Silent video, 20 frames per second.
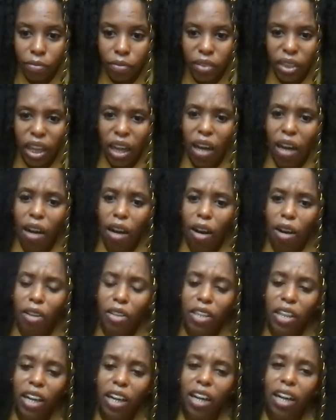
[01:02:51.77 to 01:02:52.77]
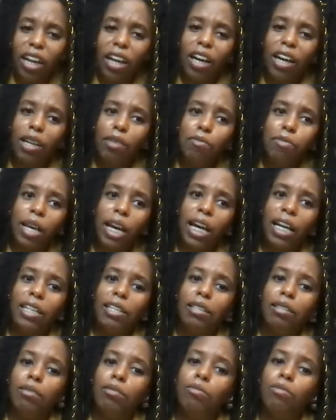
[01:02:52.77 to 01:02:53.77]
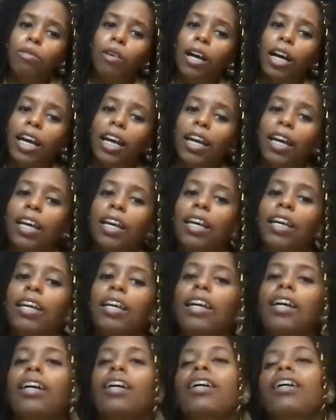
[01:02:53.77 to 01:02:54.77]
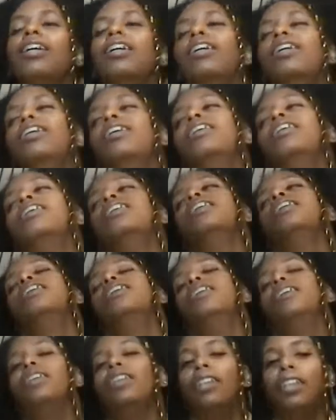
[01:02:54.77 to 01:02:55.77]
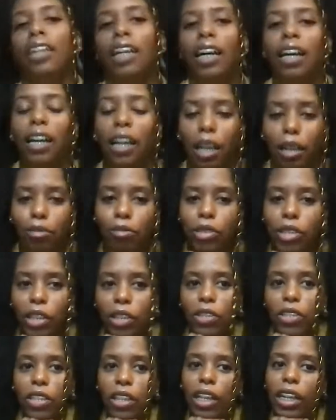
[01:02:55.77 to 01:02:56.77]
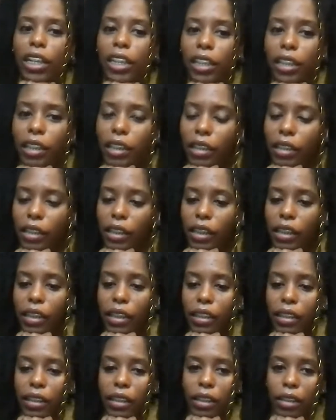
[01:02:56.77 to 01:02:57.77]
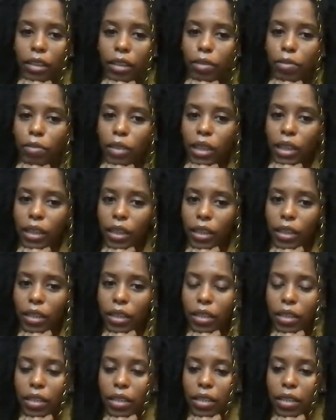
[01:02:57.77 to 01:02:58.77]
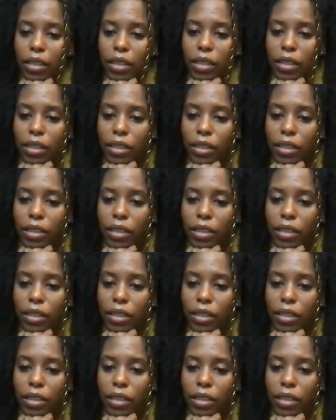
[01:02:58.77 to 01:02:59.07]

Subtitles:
Oh, your aunt passed away? Oh, I'm so sorry to hear that. Oh my goodness.